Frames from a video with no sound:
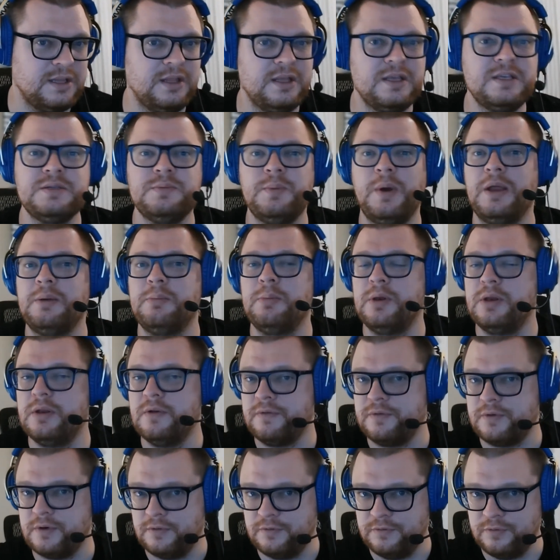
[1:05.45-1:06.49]
Things might be
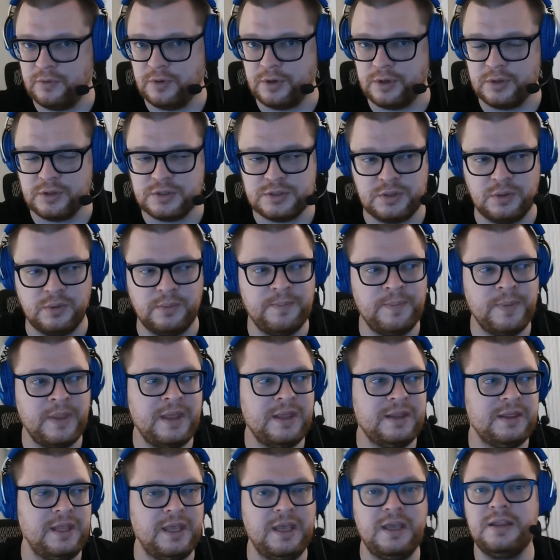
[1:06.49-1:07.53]
different for you. So
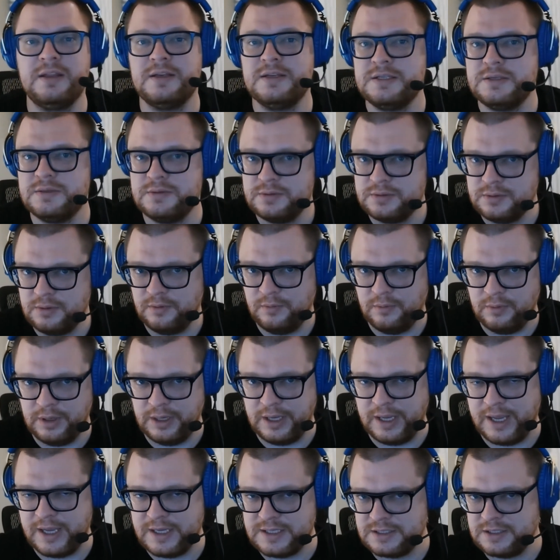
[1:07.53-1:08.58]
take this
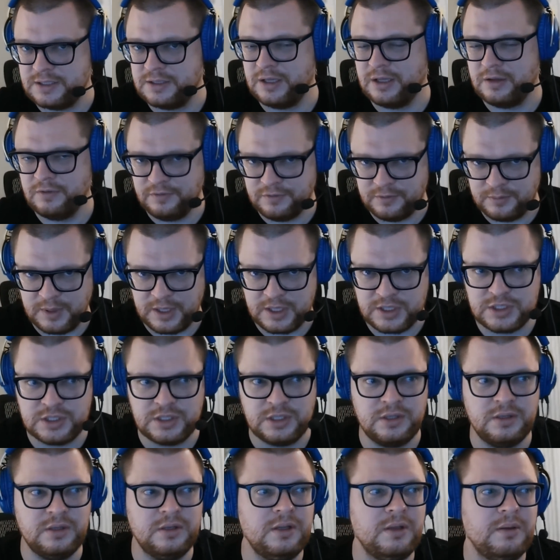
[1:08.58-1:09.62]
as an
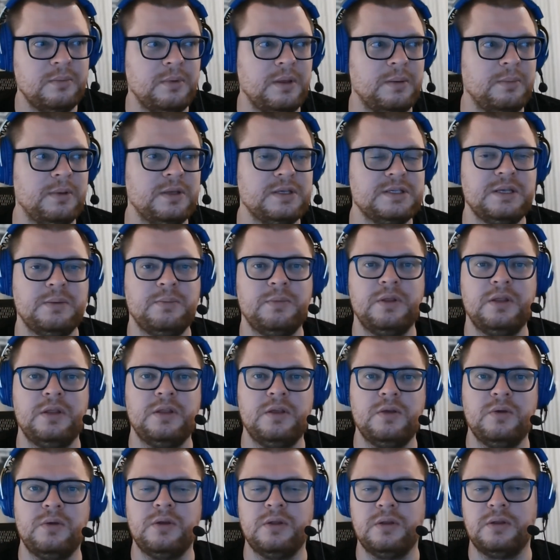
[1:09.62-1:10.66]
information, maybe something
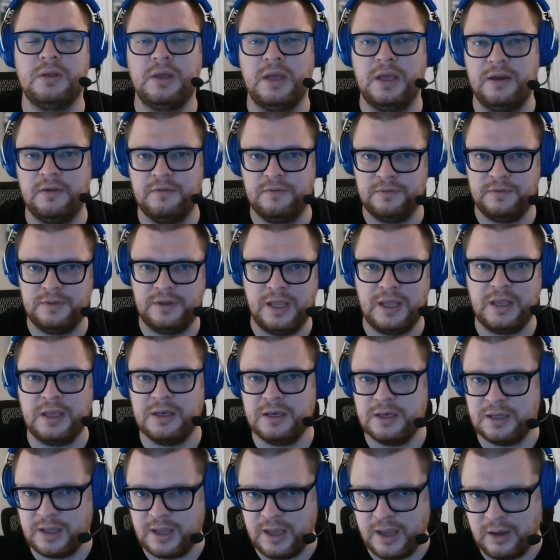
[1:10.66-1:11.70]
you can kind of take
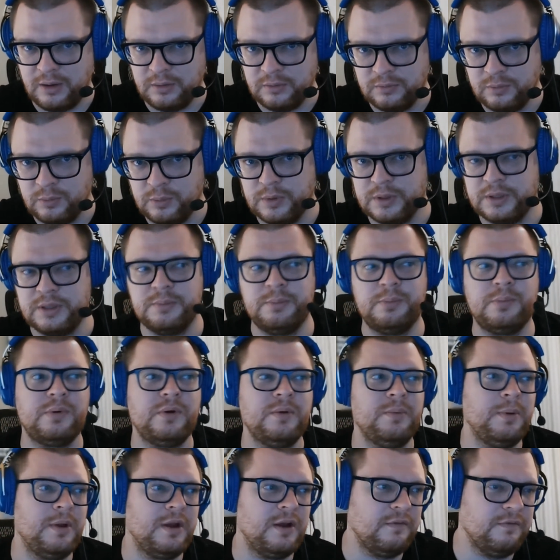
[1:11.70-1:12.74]
in account when
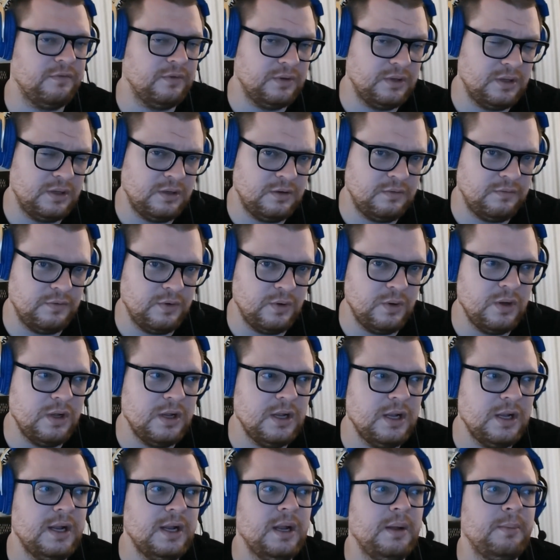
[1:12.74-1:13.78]
preparing for the interview.
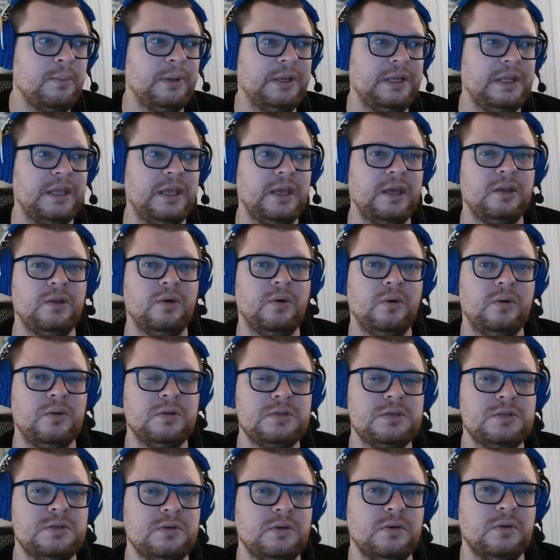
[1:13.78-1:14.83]
But again,
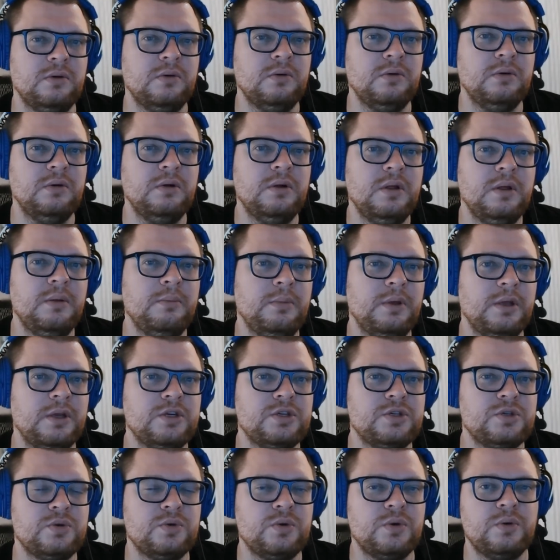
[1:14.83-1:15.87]
also make
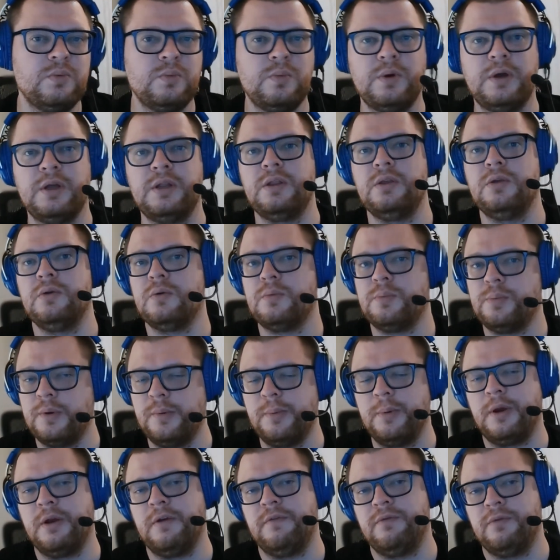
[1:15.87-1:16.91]
sure when you're
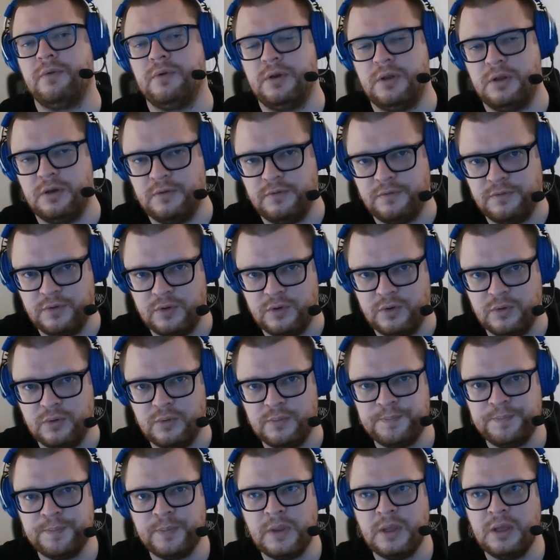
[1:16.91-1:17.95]
preparing for the interview,
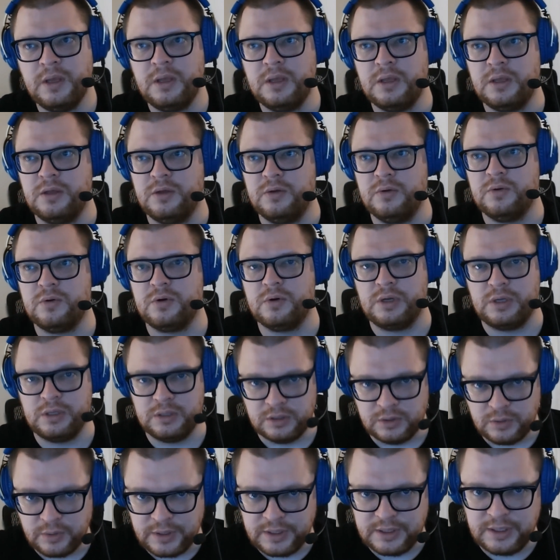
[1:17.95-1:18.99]
you're
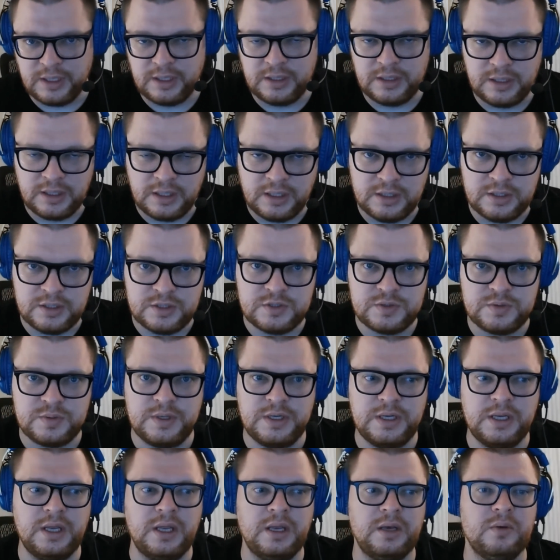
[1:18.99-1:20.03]
looking at the
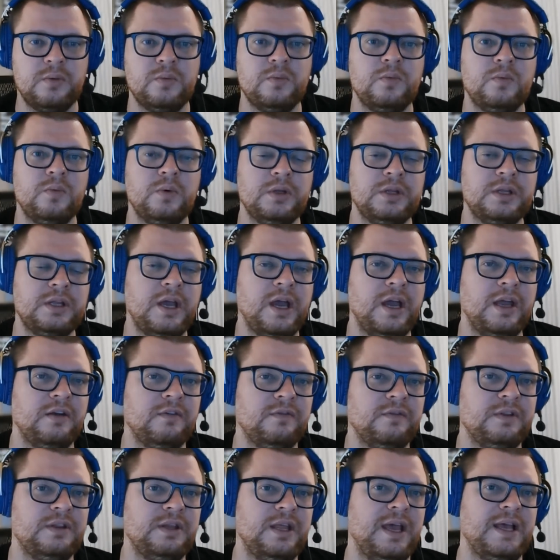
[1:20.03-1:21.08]
industry and what kind
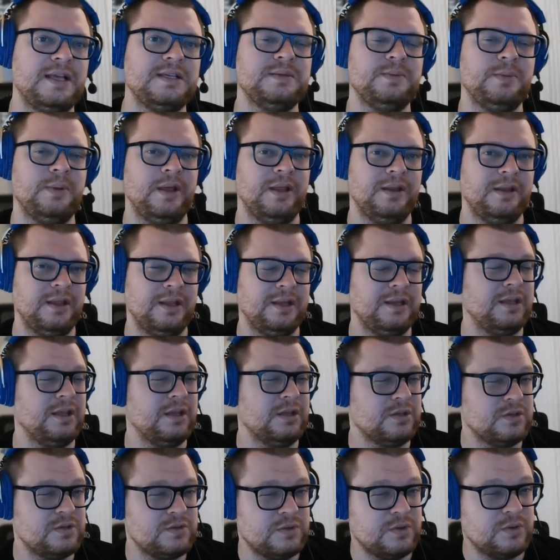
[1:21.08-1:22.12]
of a task plan that
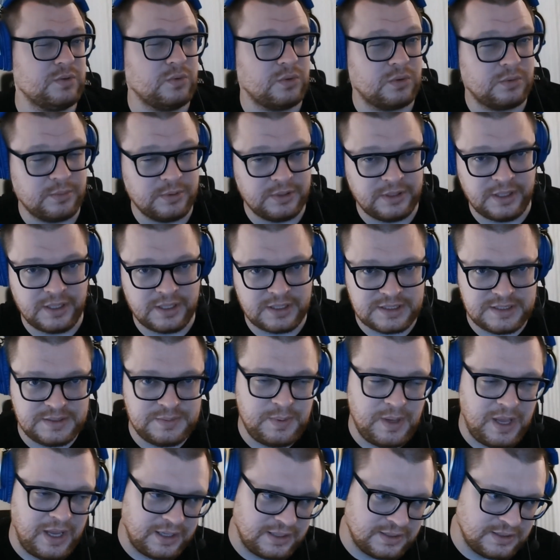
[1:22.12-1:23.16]
industry normally
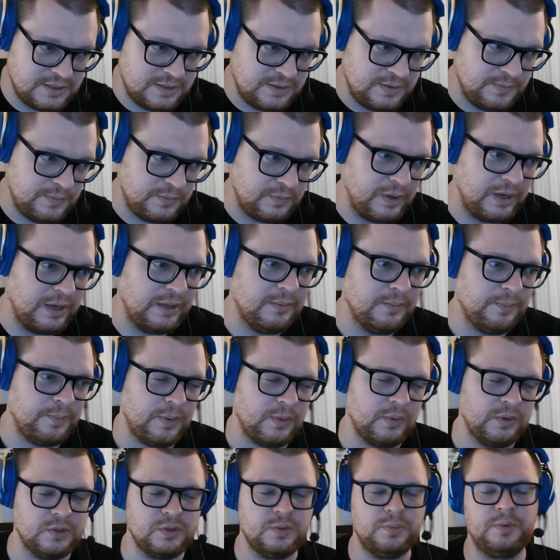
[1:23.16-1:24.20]
expects, right?
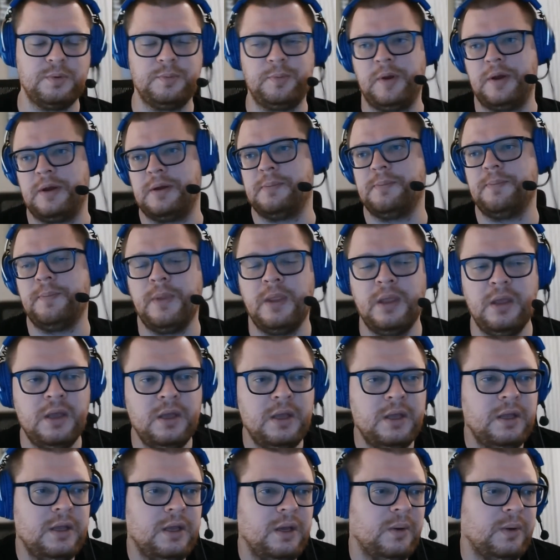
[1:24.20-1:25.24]
when you're preparing.
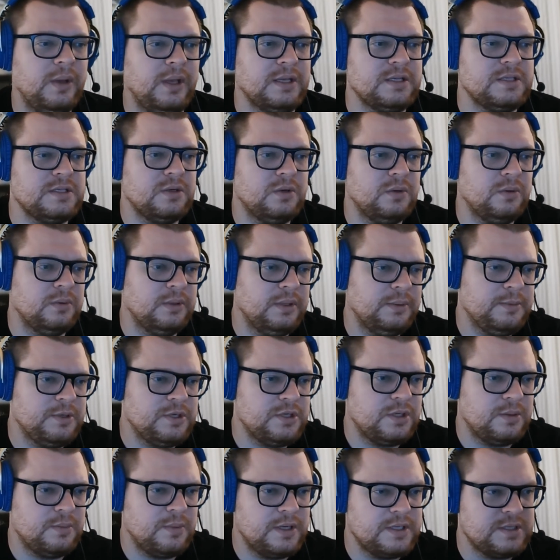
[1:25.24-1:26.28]
Okay, so let me
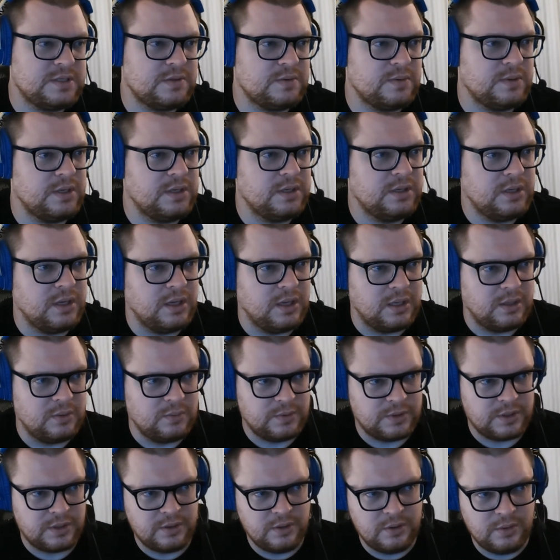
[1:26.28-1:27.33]
share my screen and
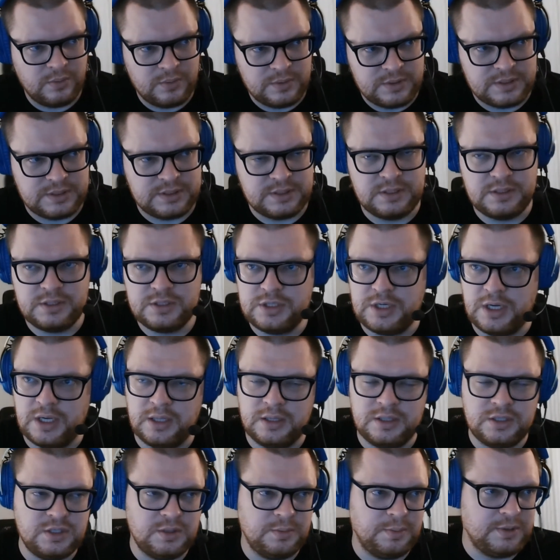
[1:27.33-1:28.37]
we go with
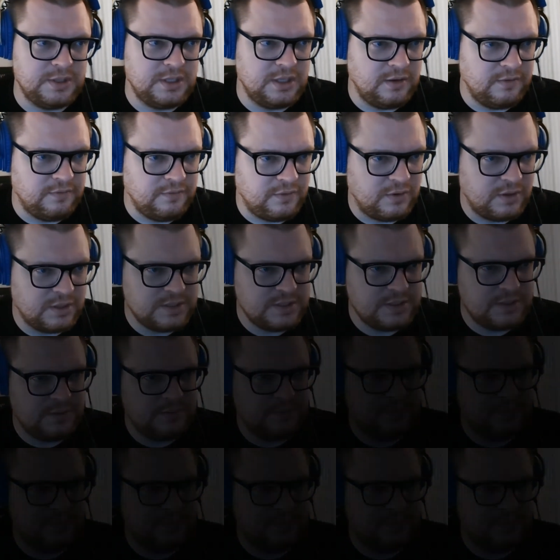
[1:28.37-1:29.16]
ChatGPT first.